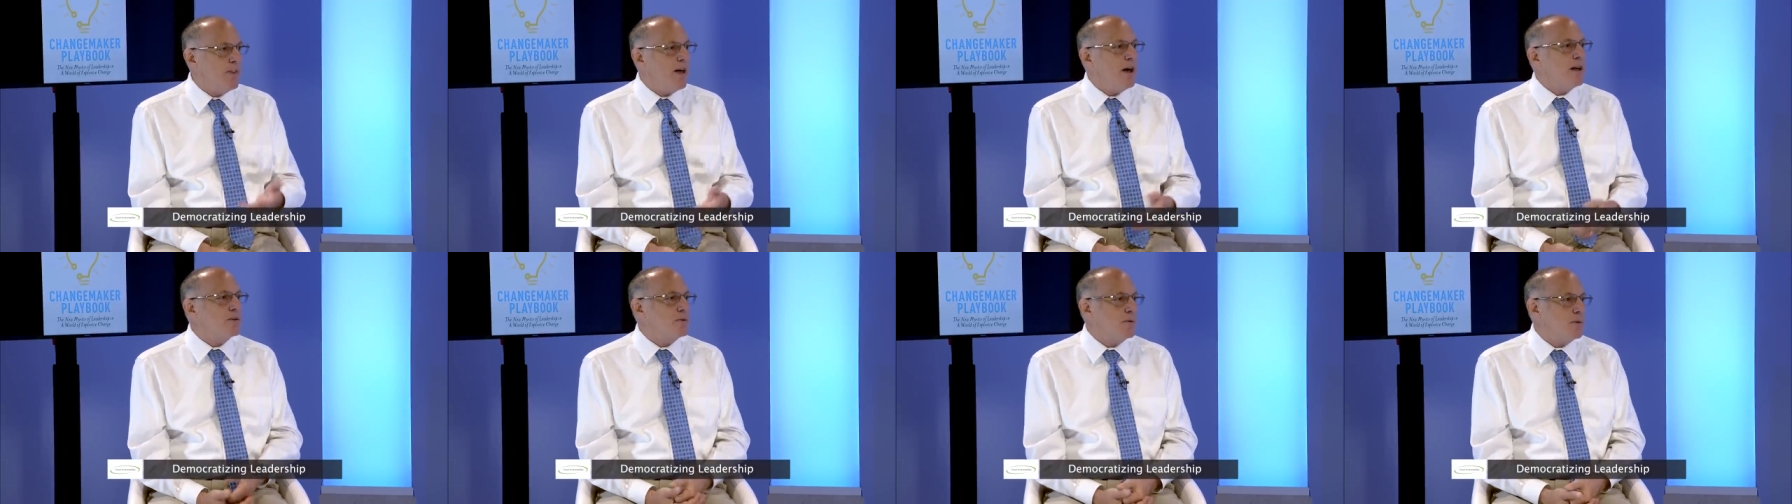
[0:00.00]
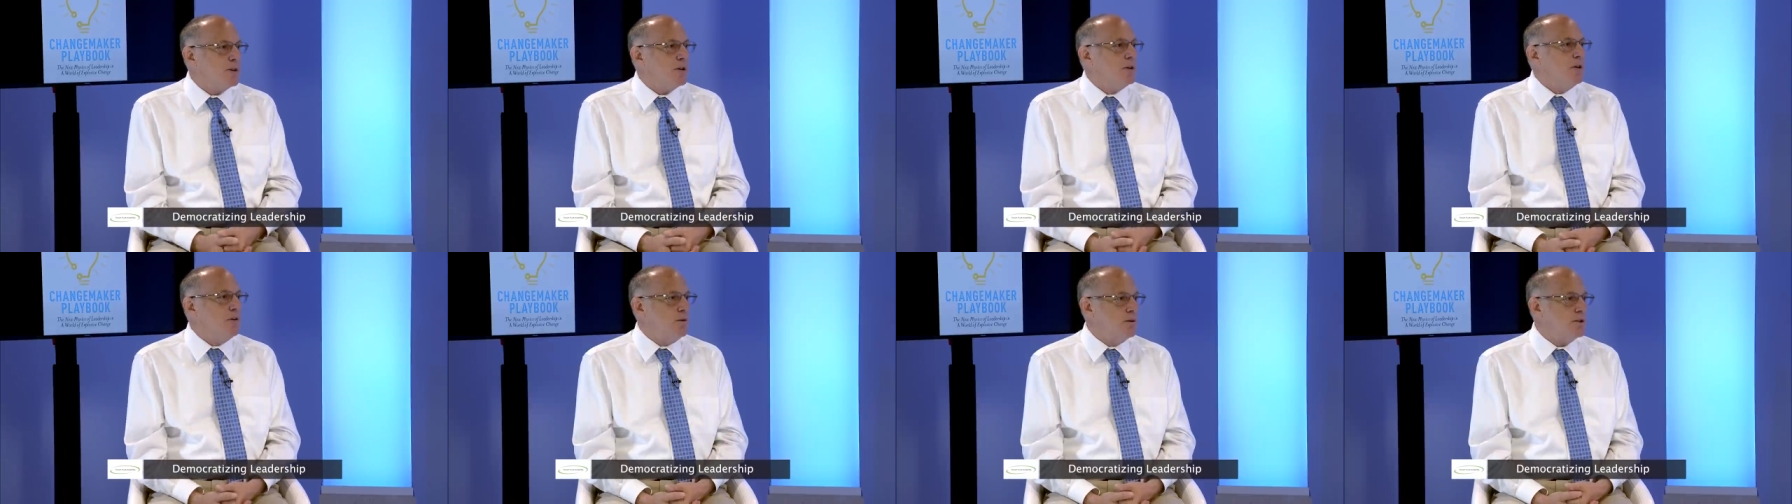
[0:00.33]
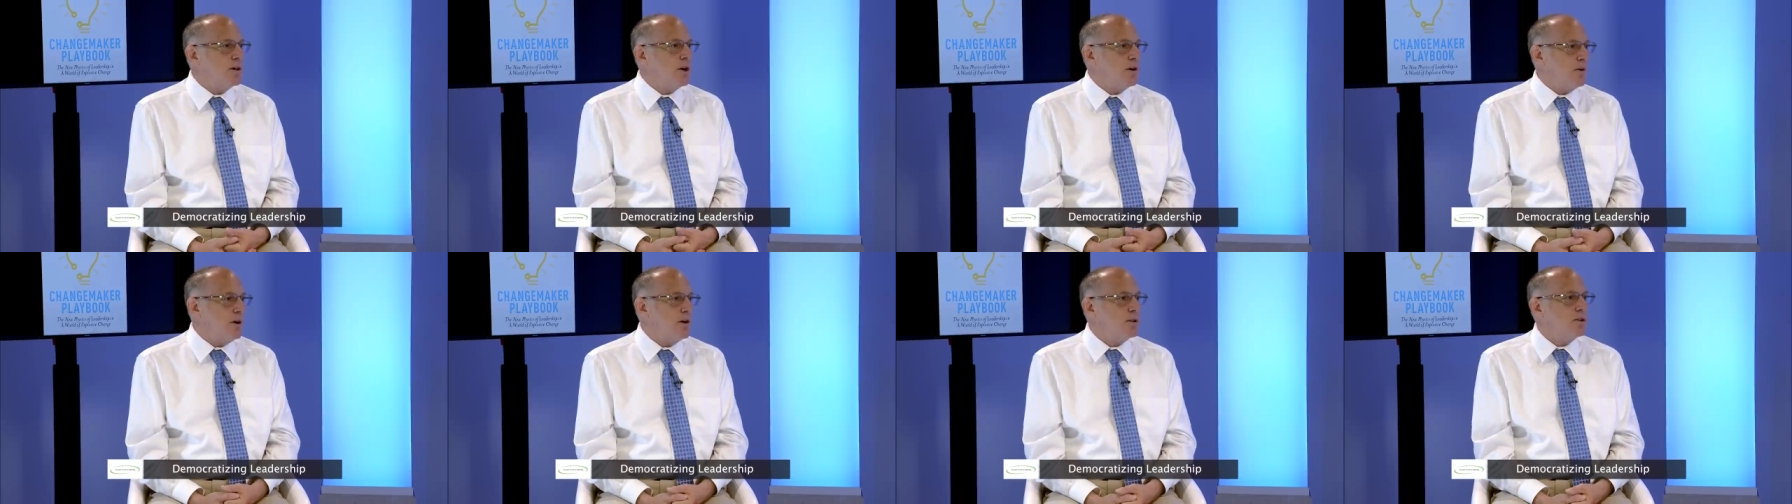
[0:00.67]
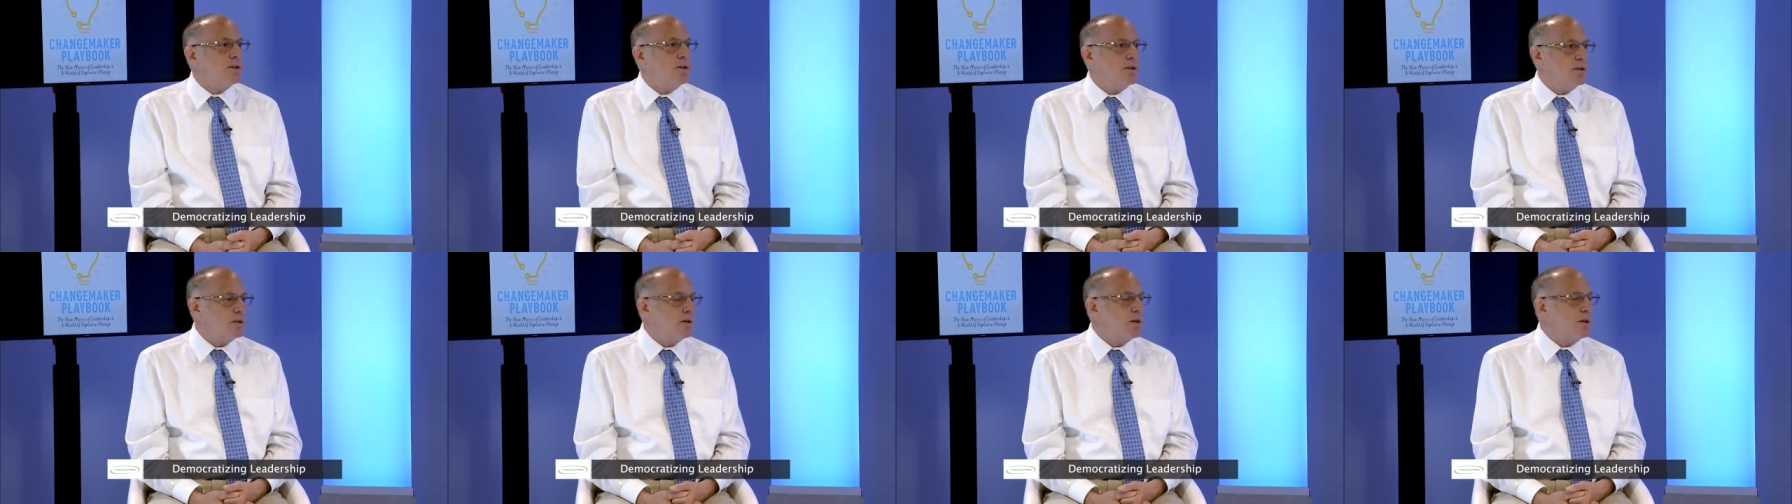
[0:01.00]
That's what the new
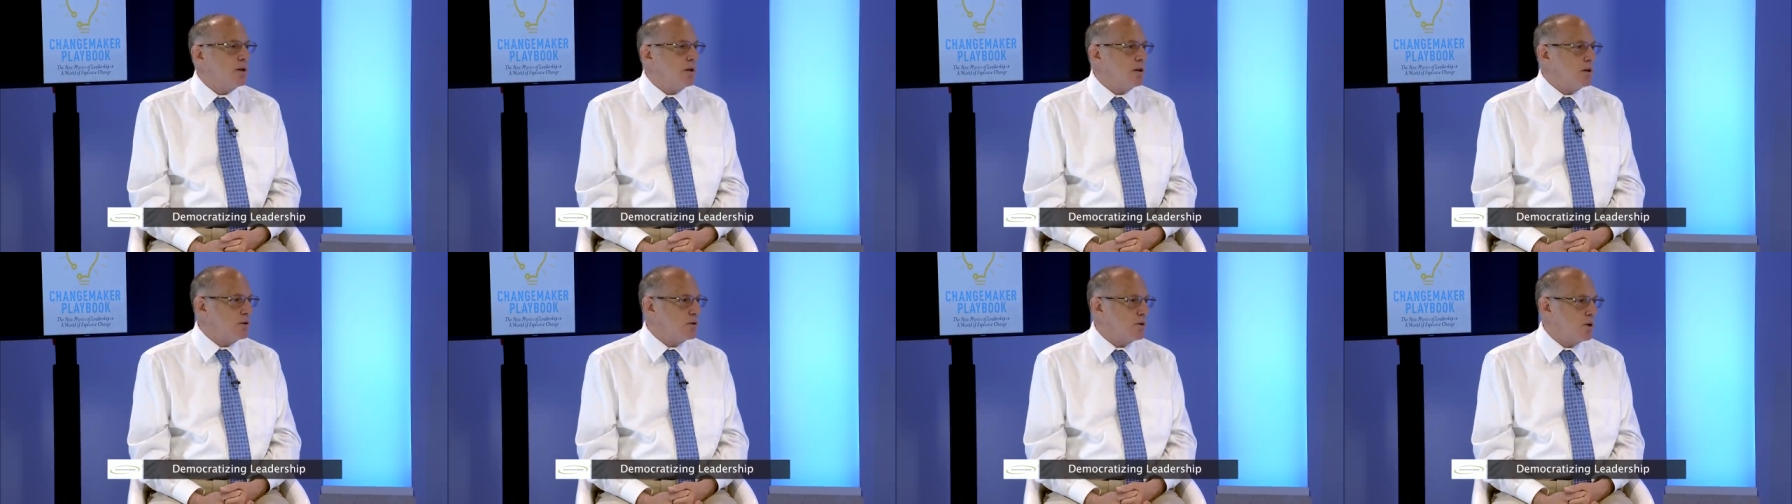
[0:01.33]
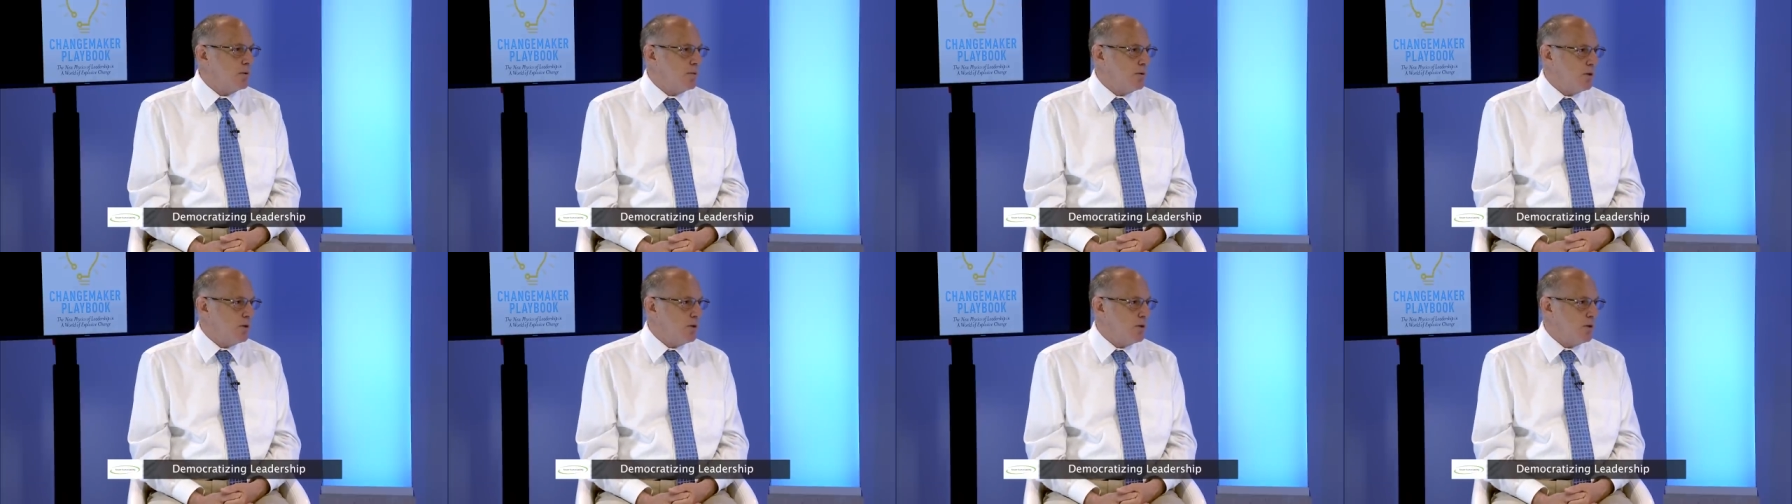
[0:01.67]
generation is going to contribute.